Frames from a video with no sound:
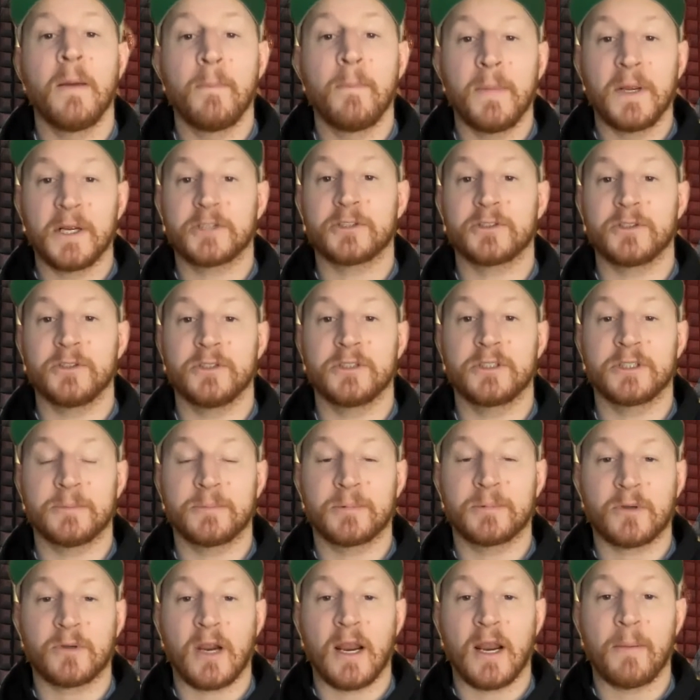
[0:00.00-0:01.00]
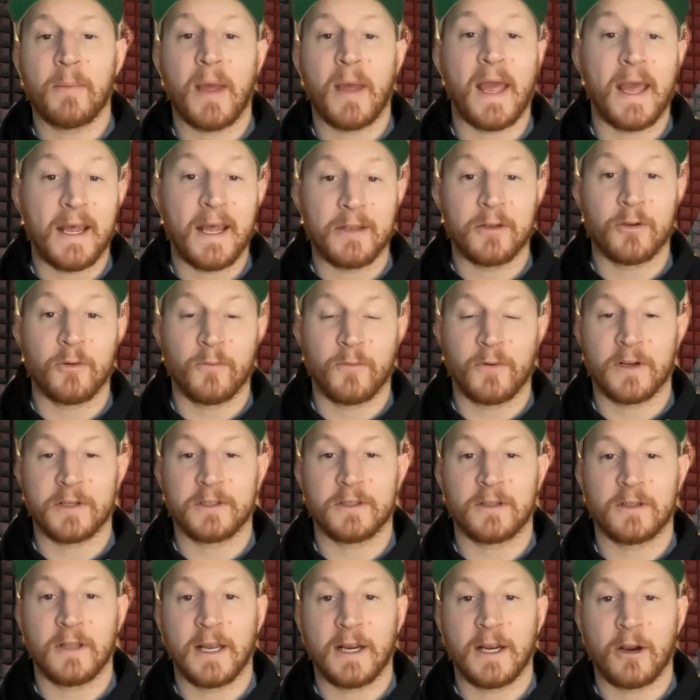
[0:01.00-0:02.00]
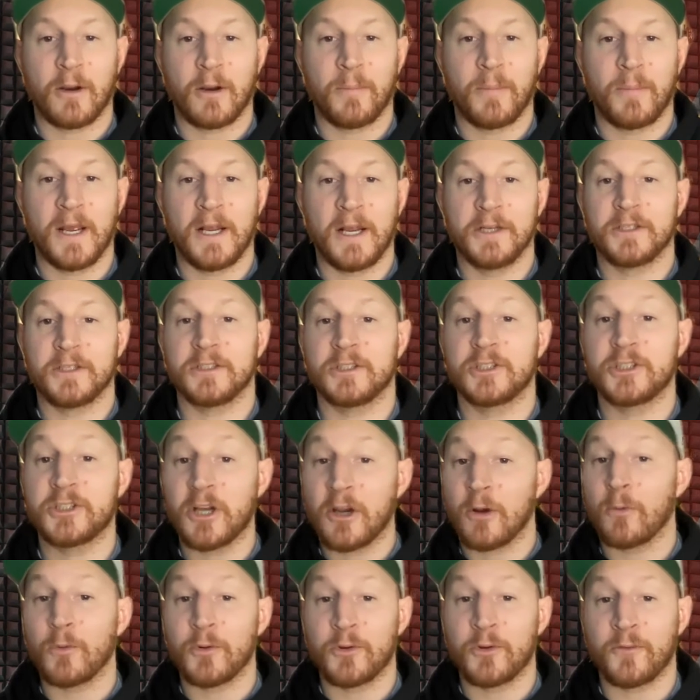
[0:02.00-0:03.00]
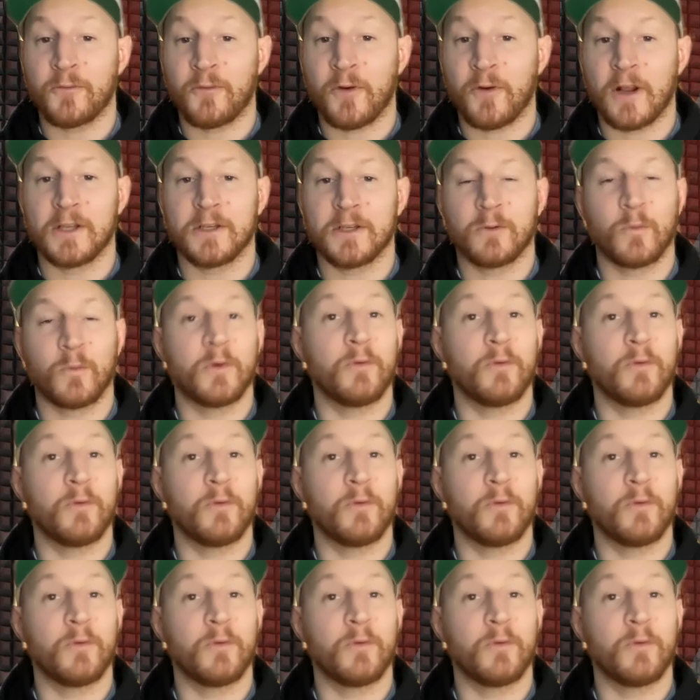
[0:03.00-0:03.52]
make sure you subscribe and don't forget to like our page and share it with your friends.